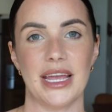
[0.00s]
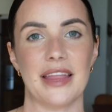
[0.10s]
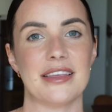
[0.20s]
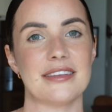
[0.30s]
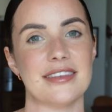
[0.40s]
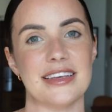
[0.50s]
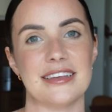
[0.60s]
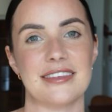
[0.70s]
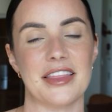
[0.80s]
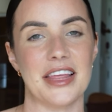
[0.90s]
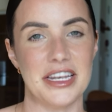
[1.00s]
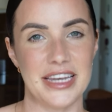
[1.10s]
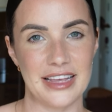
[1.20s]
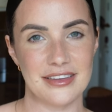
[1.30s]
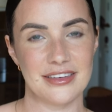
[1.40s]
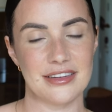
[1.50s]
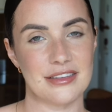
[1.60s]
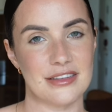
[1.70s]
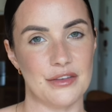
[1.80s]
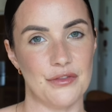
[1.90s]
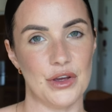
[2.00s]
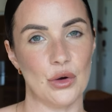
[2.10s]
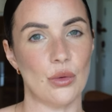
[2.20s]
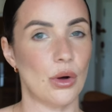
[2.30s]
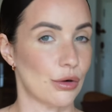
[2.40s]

and this is the Nest Seville